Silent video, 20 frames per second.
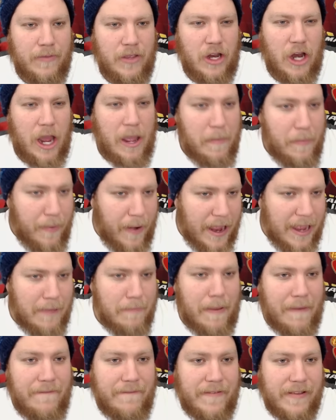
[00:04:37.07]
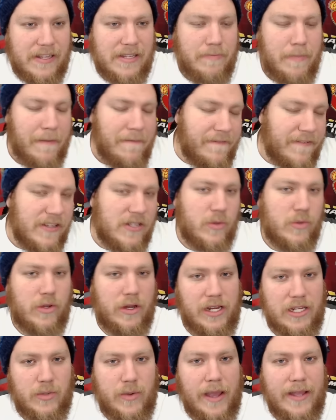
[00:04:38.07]
You know, he bring Memphis. Memphis was
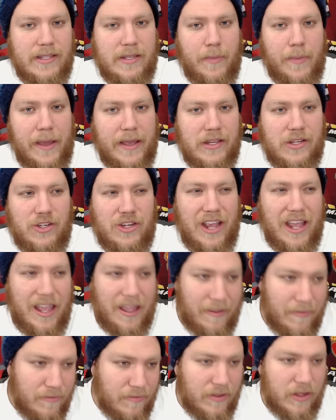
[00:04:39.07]
on his way to PSG.